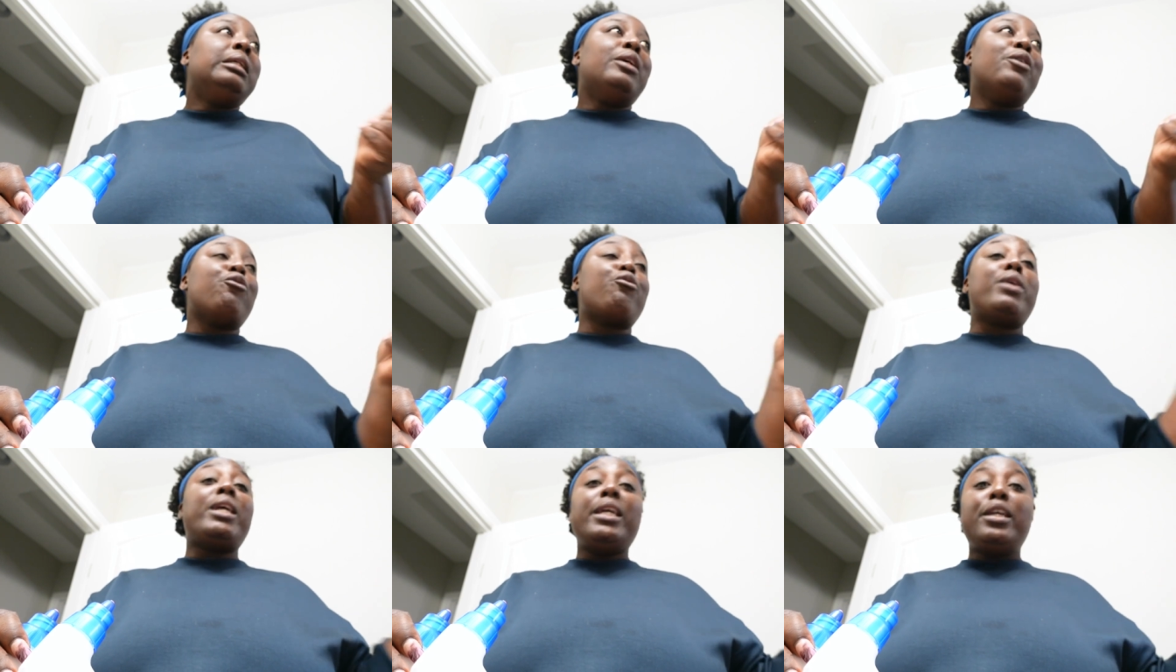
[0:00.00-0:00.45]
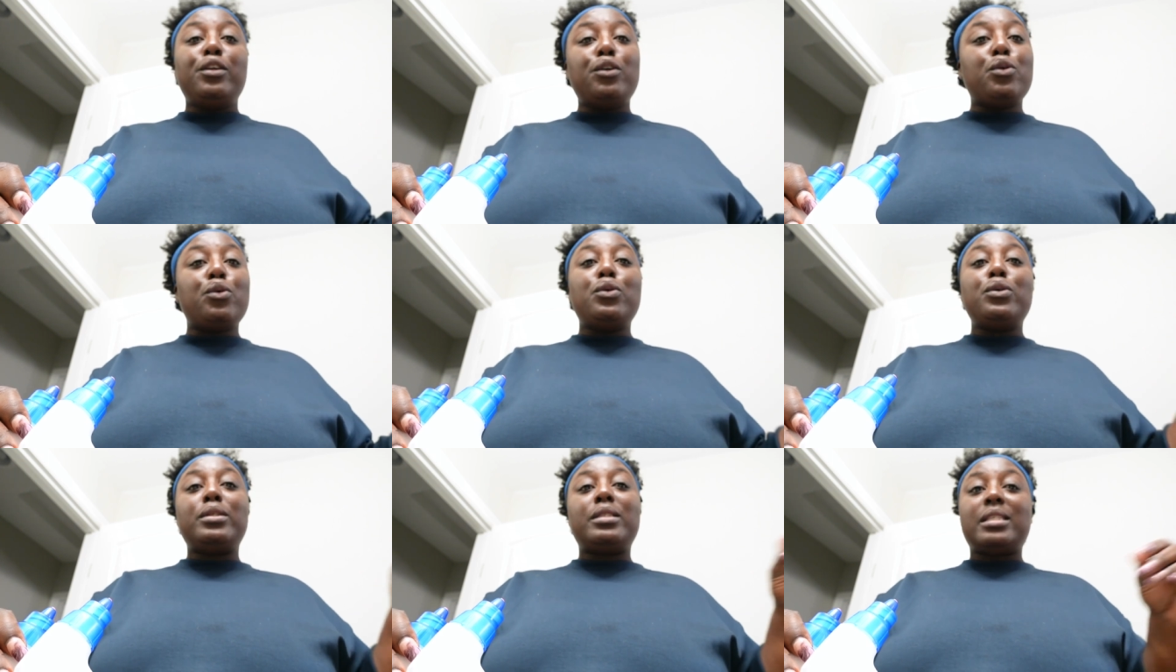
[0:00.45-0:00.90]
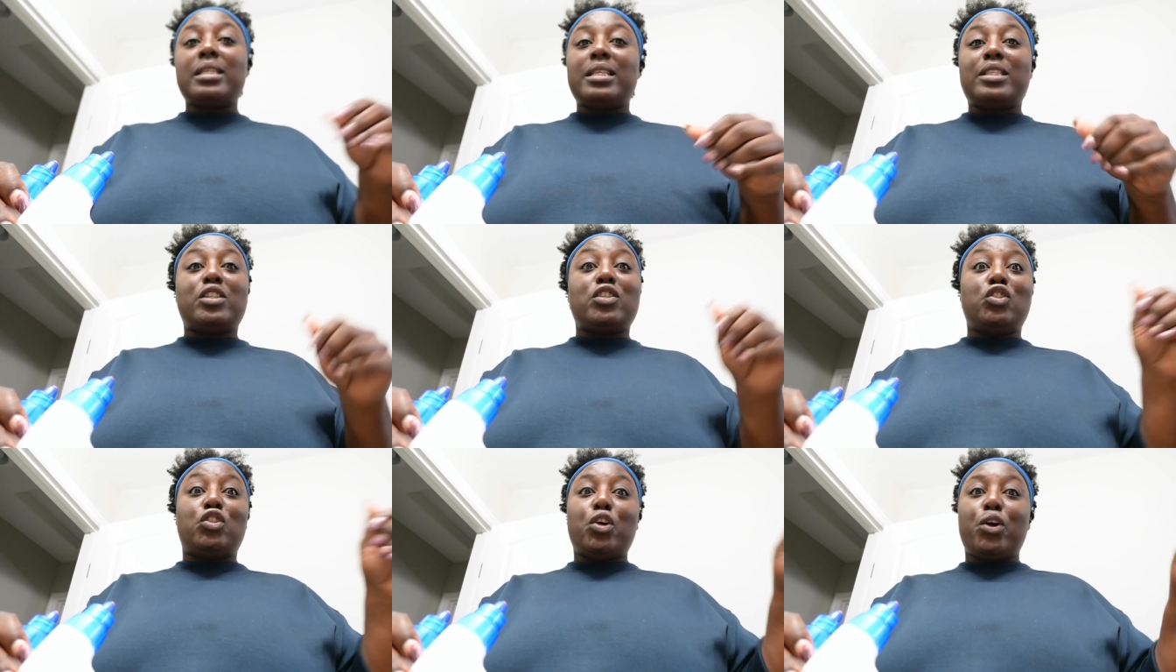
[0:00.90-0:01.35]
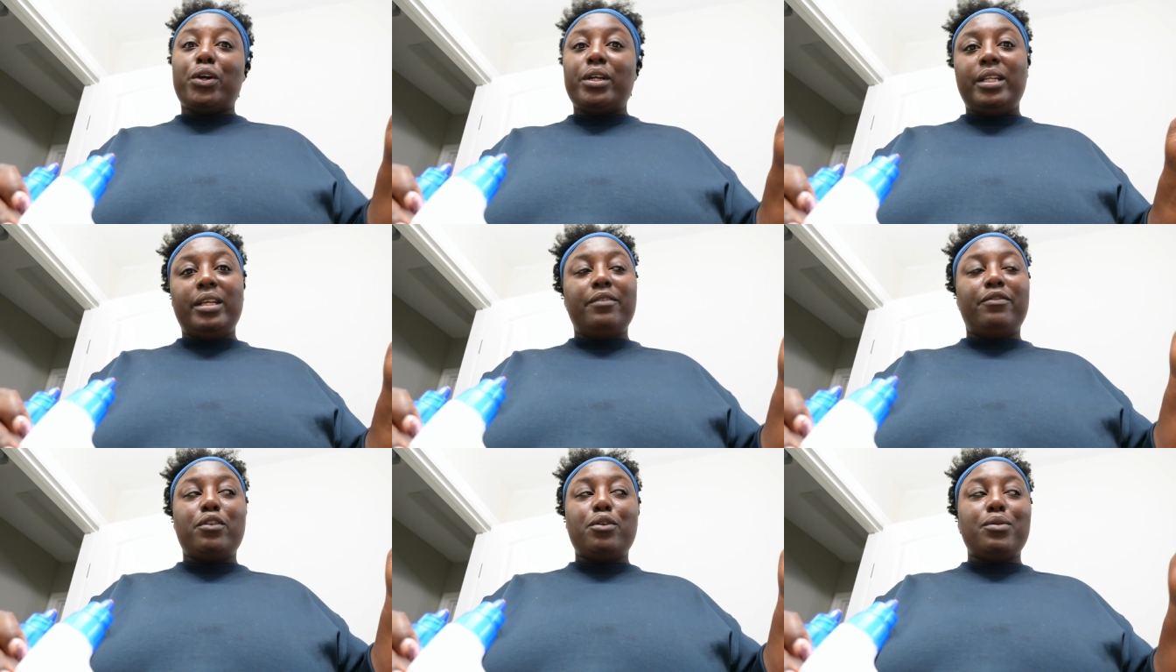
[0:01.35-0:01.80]
reuse it's dirty
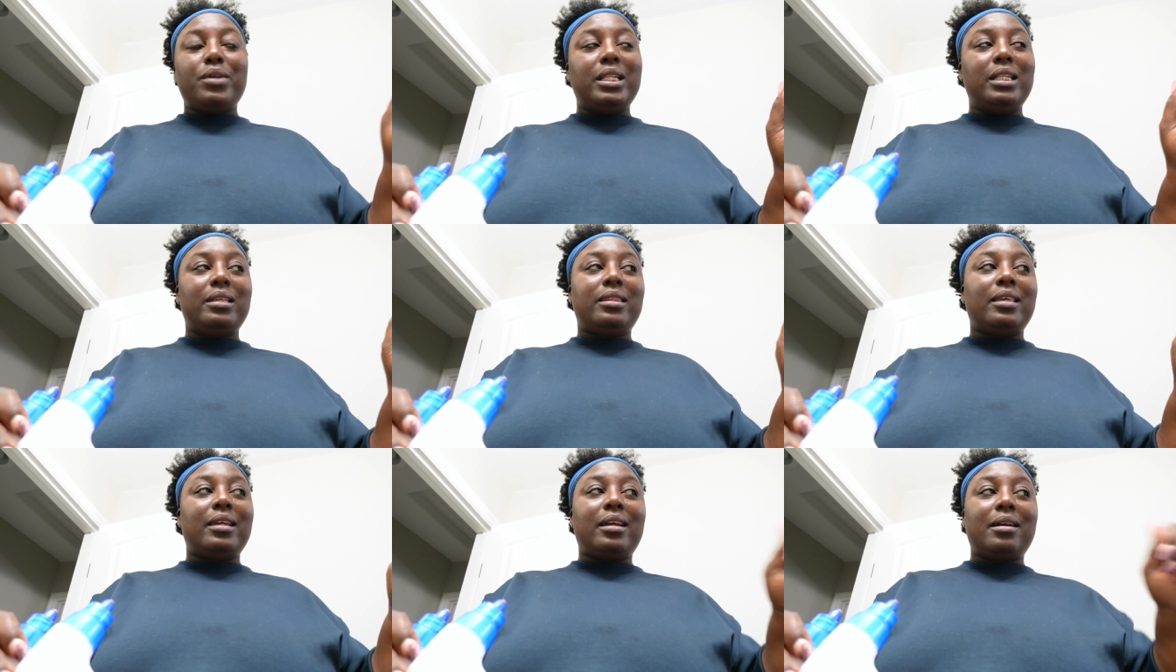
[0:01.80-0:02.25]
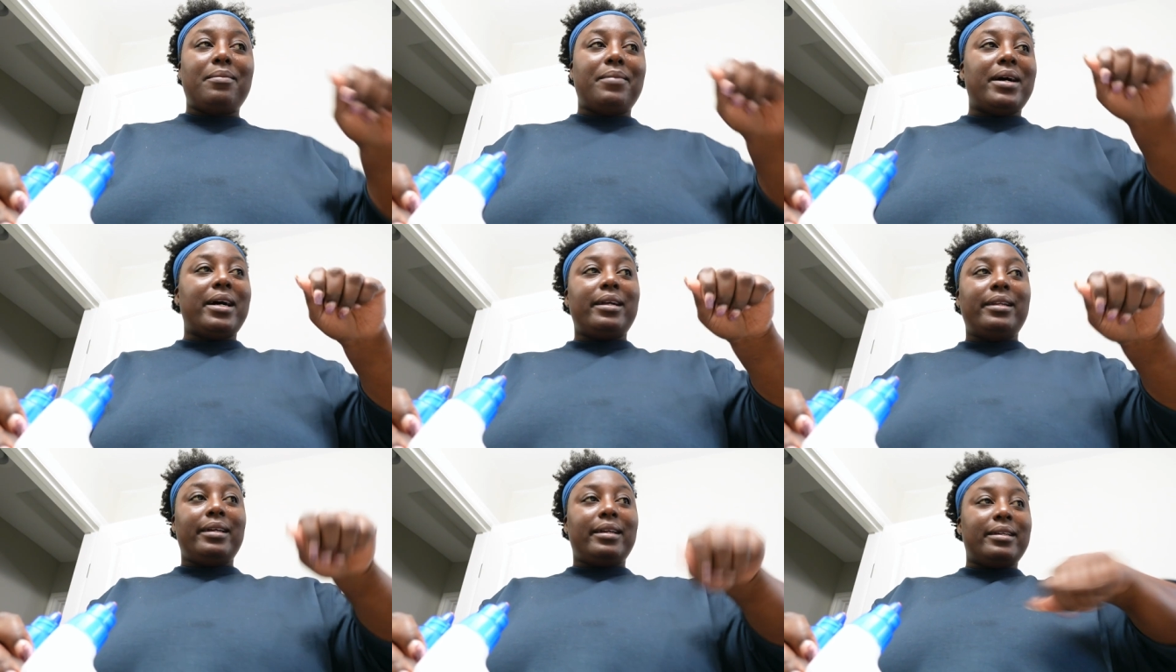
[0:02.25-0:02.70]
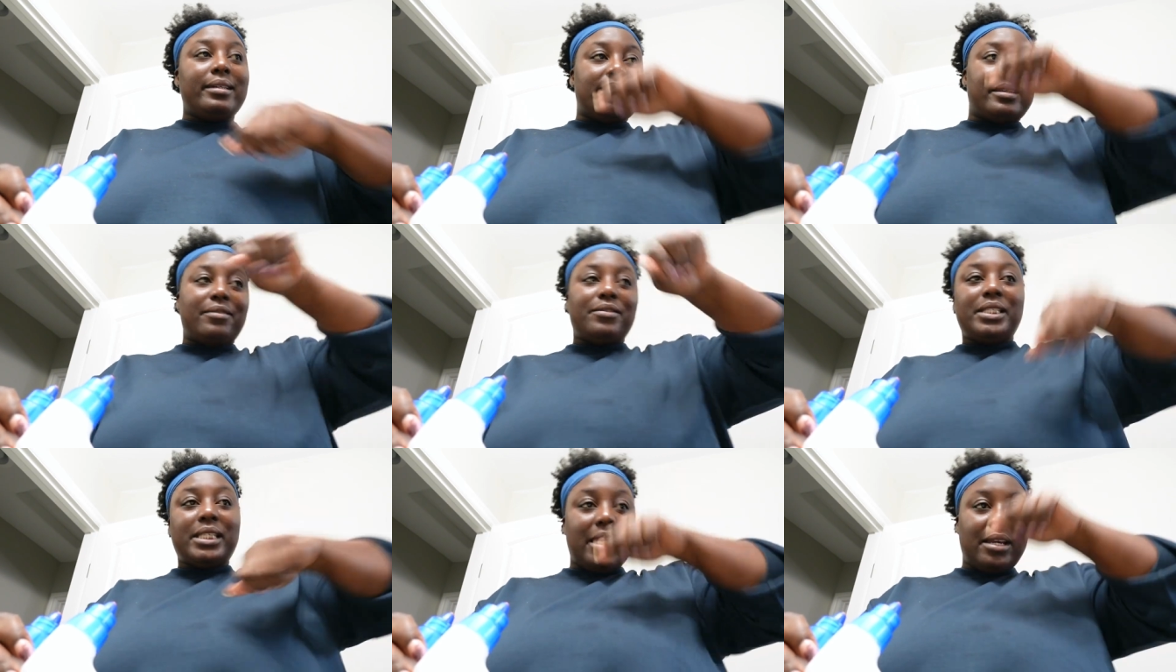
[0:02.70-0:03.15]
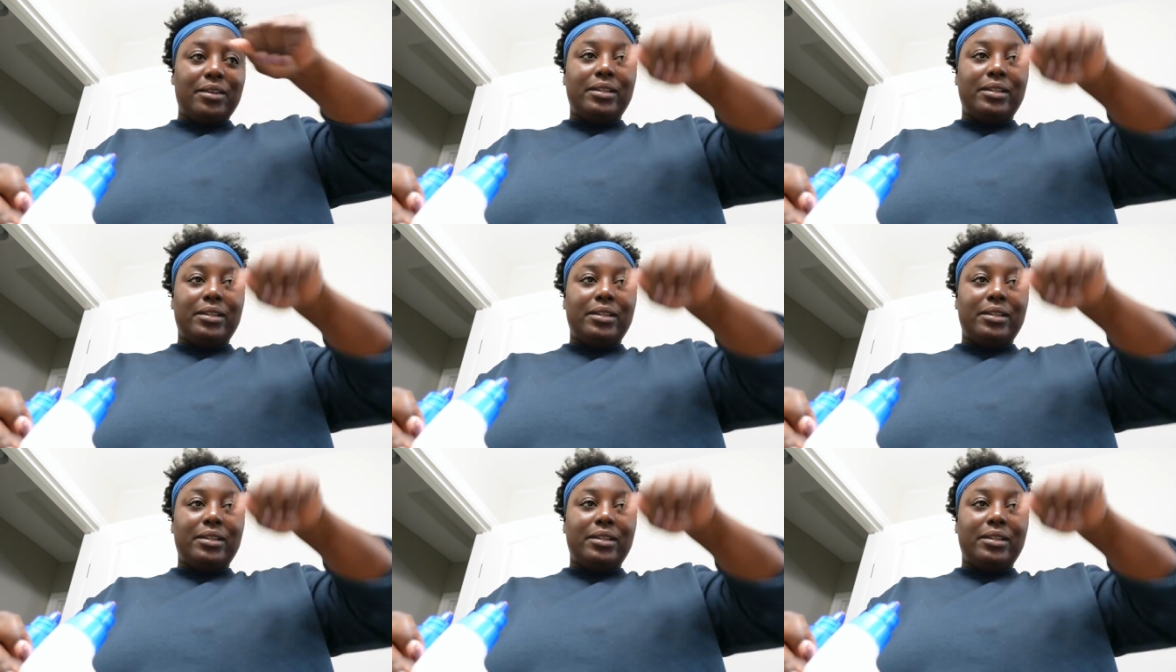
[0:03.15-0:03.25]
if you really think about it because every time